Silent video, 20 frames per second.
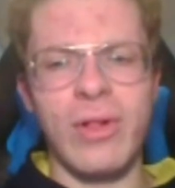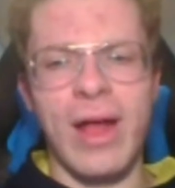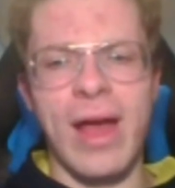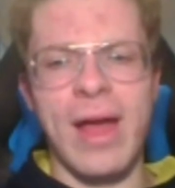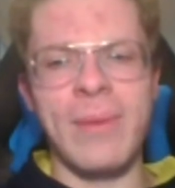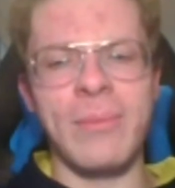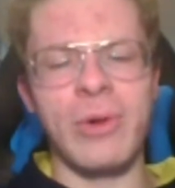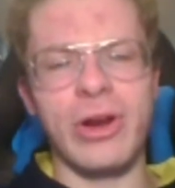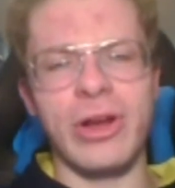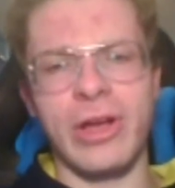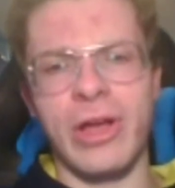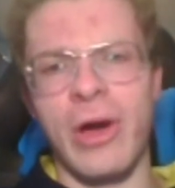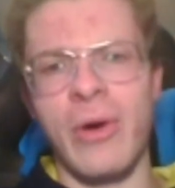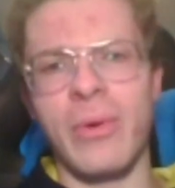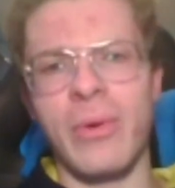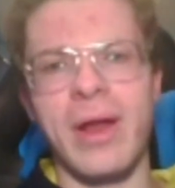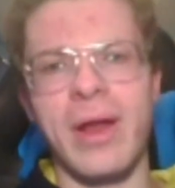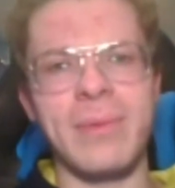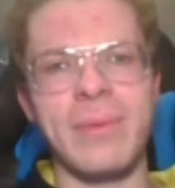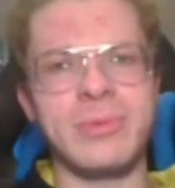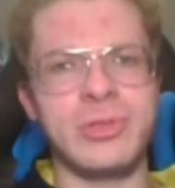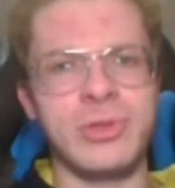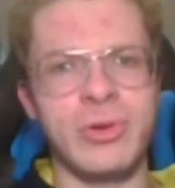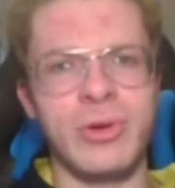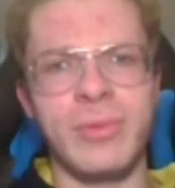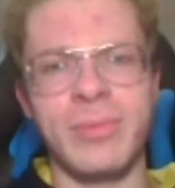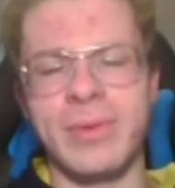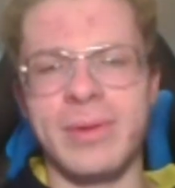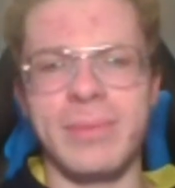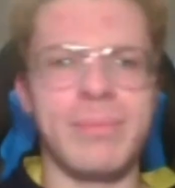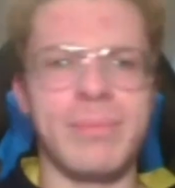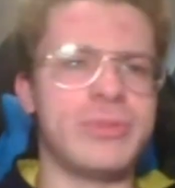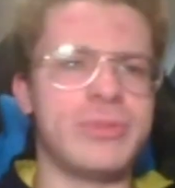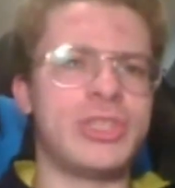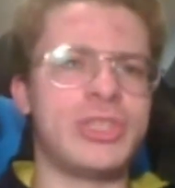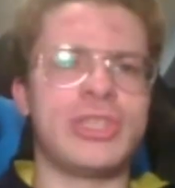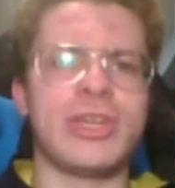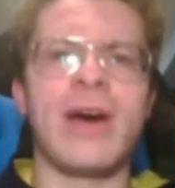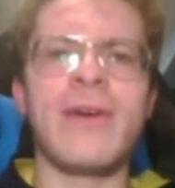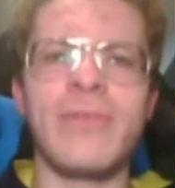Hemrick going up to him and
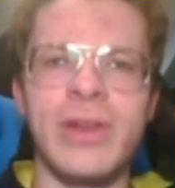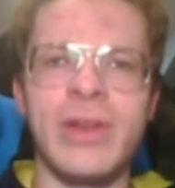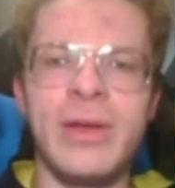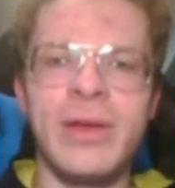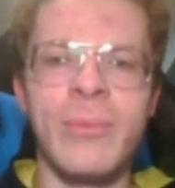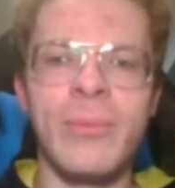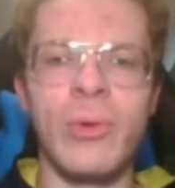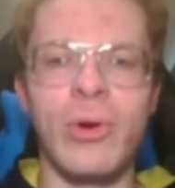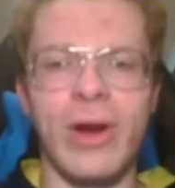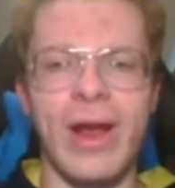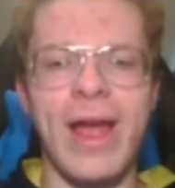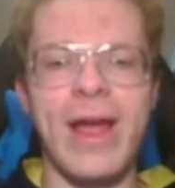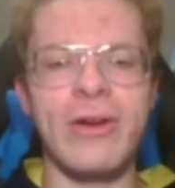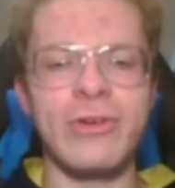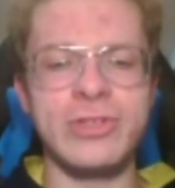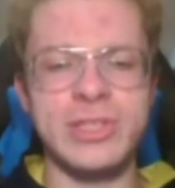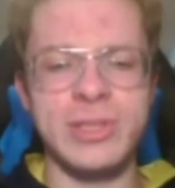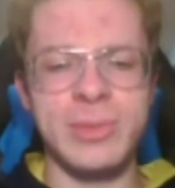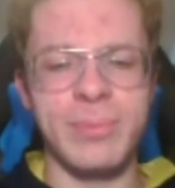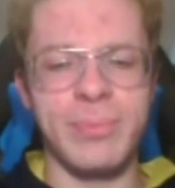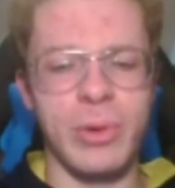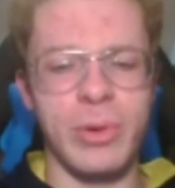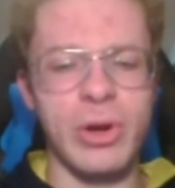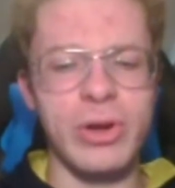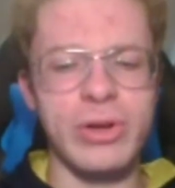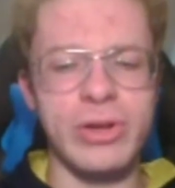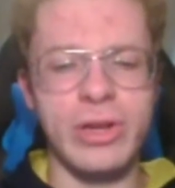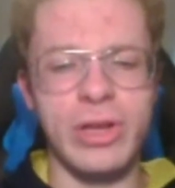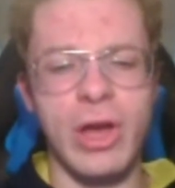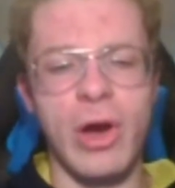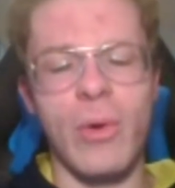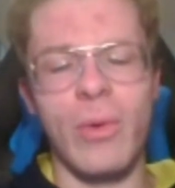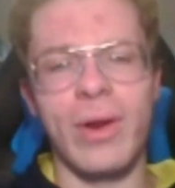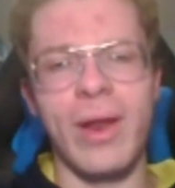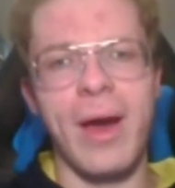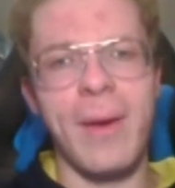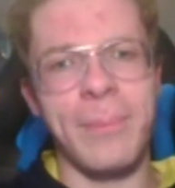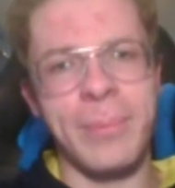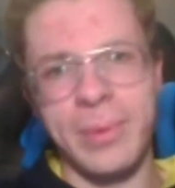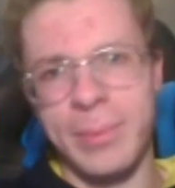shoving him, or Harrison Burton going
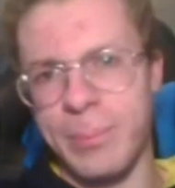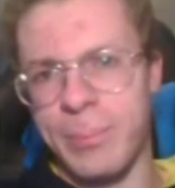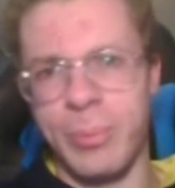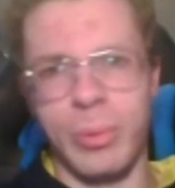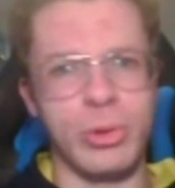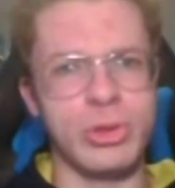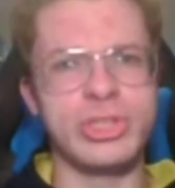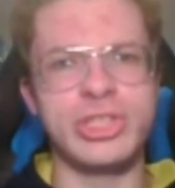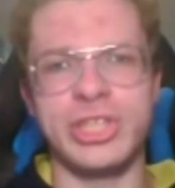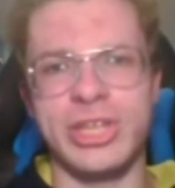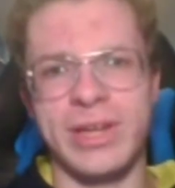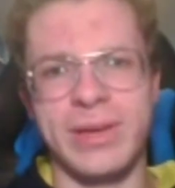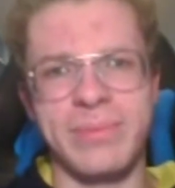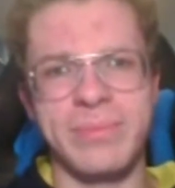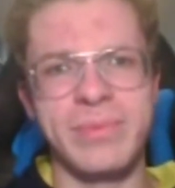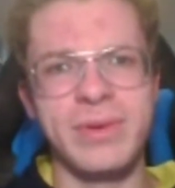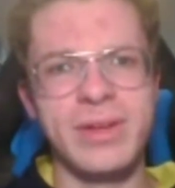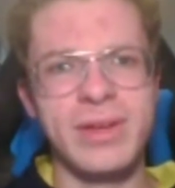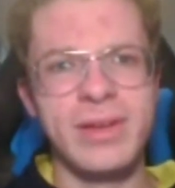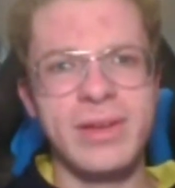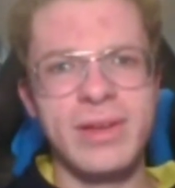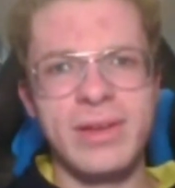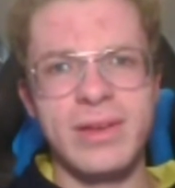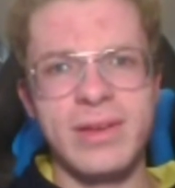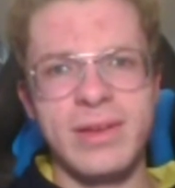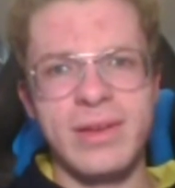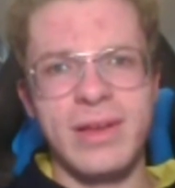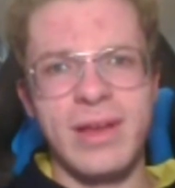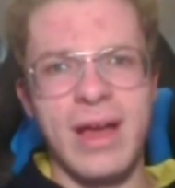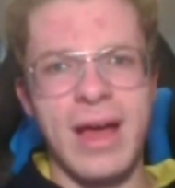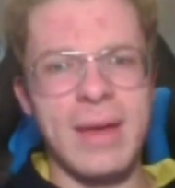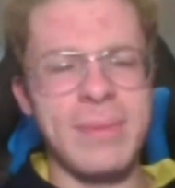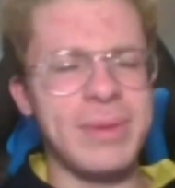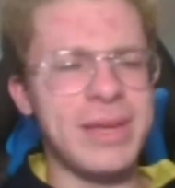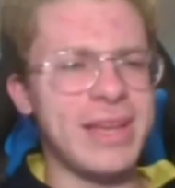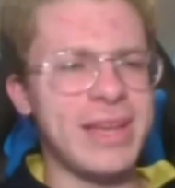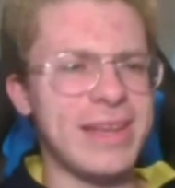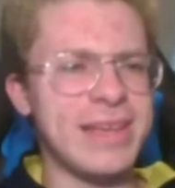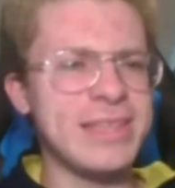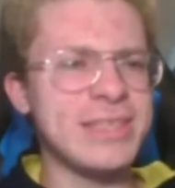up and pushing him. I
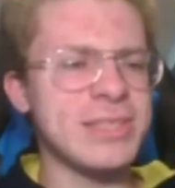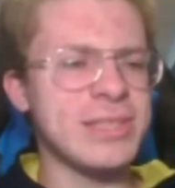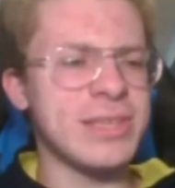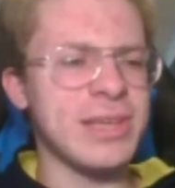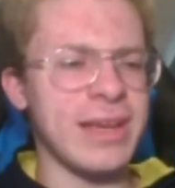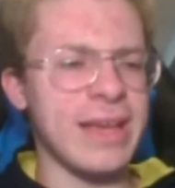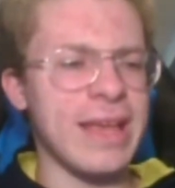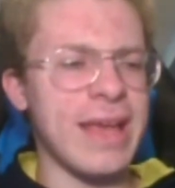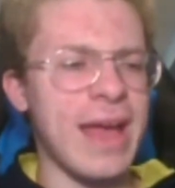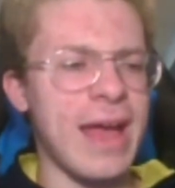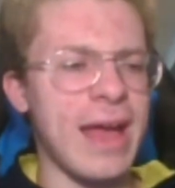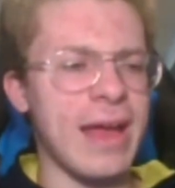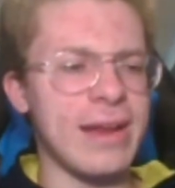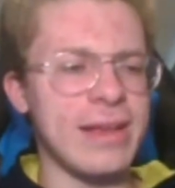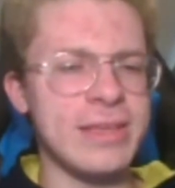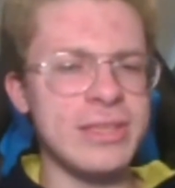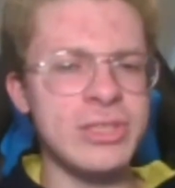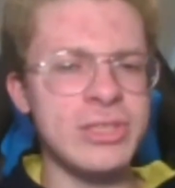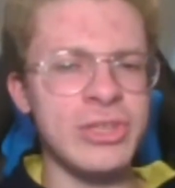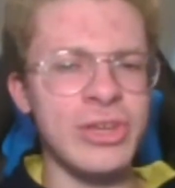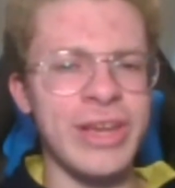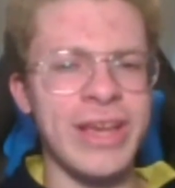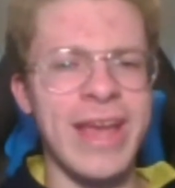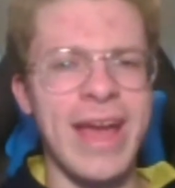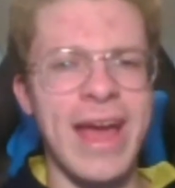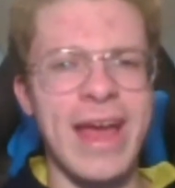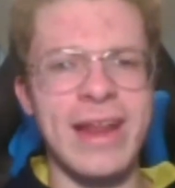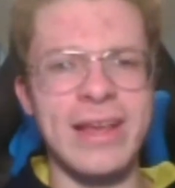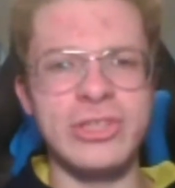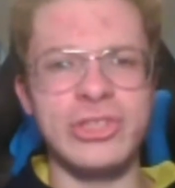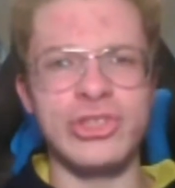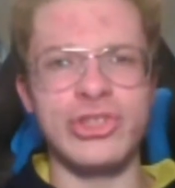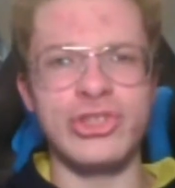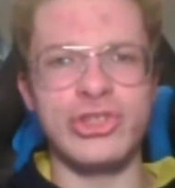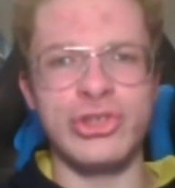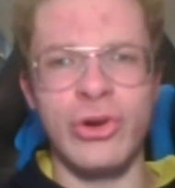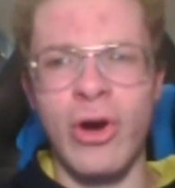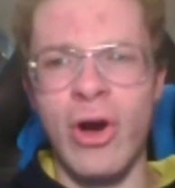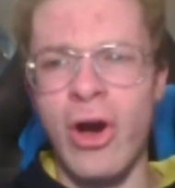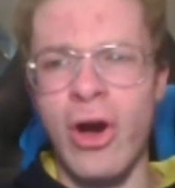mean, he's gonna get his
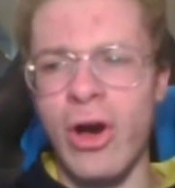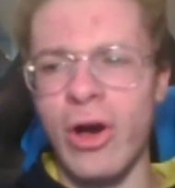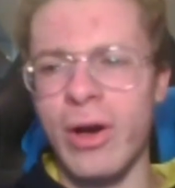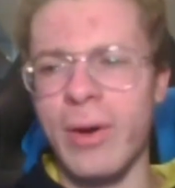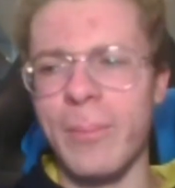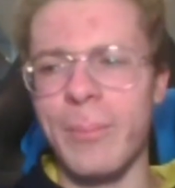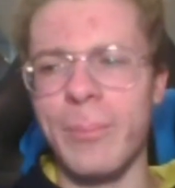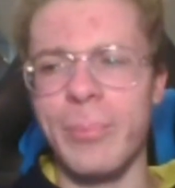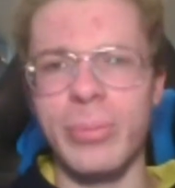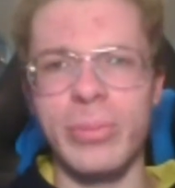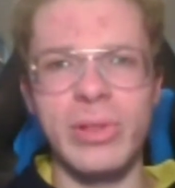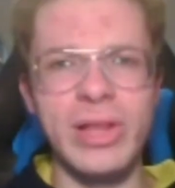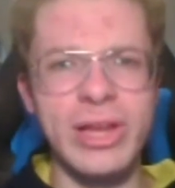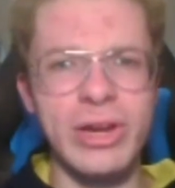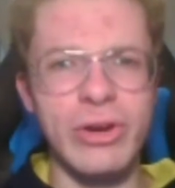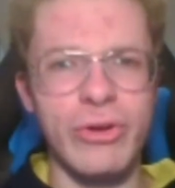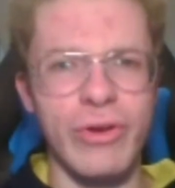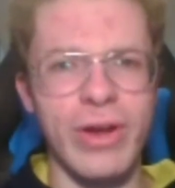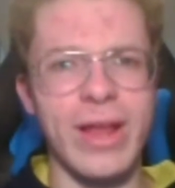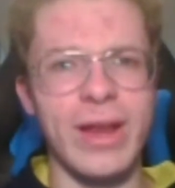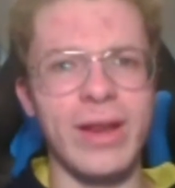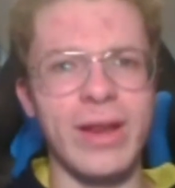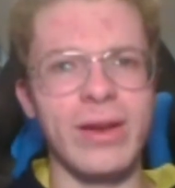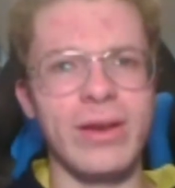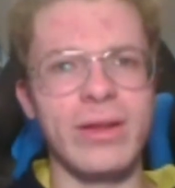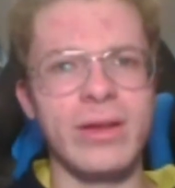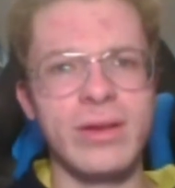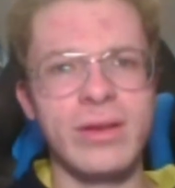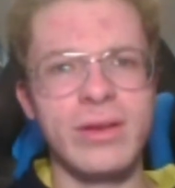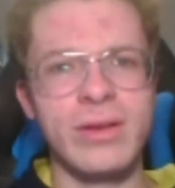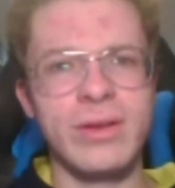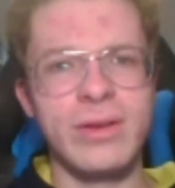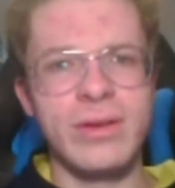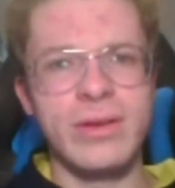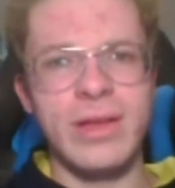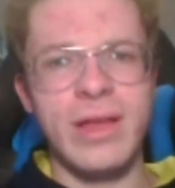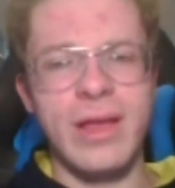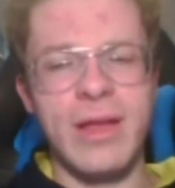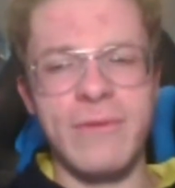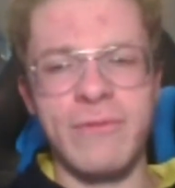jaw obliterated
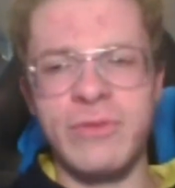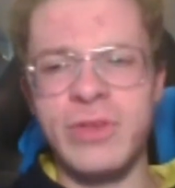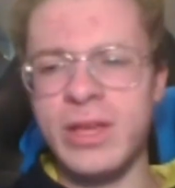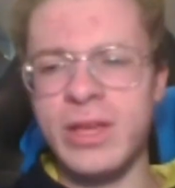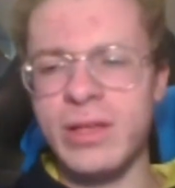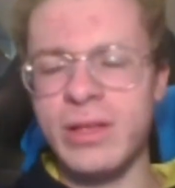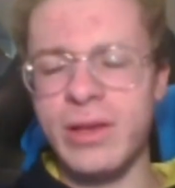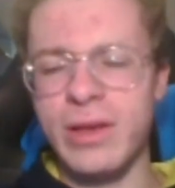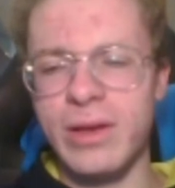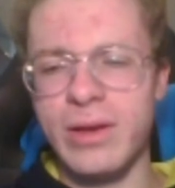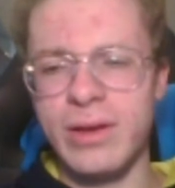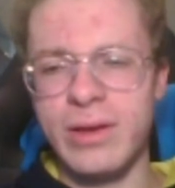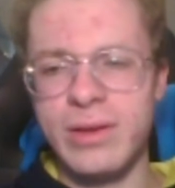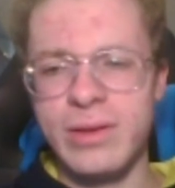if he